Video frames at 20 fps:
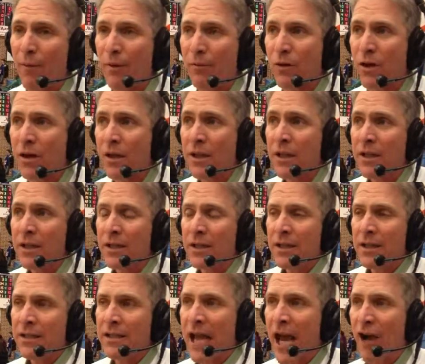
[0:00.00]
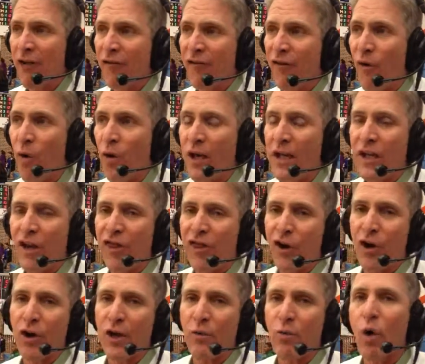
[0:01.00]
We were down 40 to
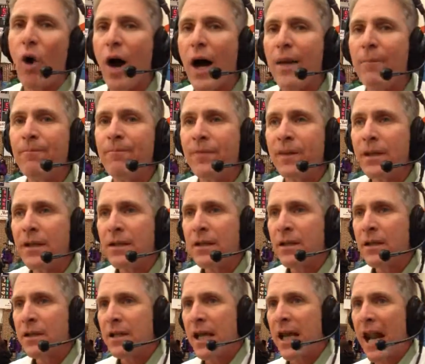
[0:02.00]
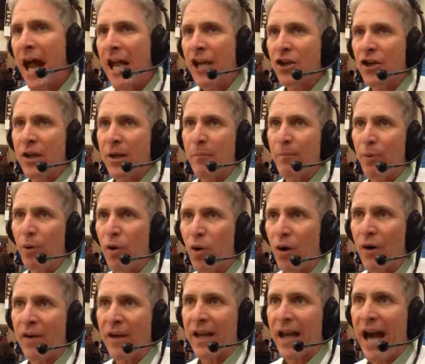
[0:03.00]
31, and I could
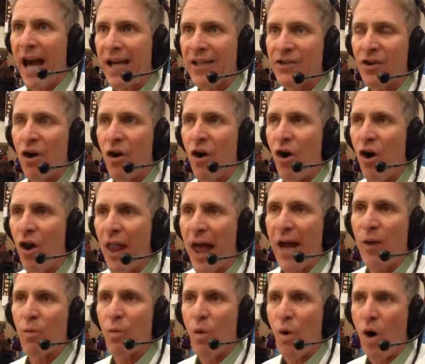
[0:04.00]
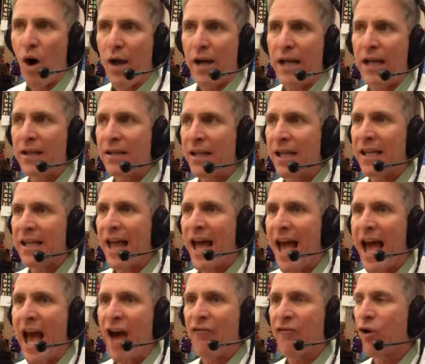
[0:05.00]
implore the guys all I wanted in the
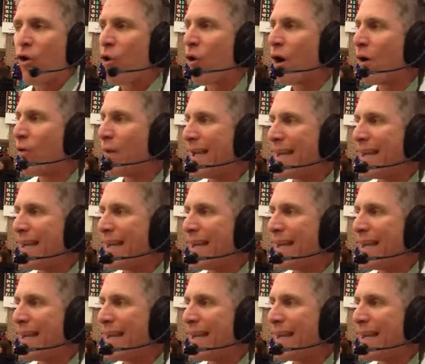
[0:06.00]
half court.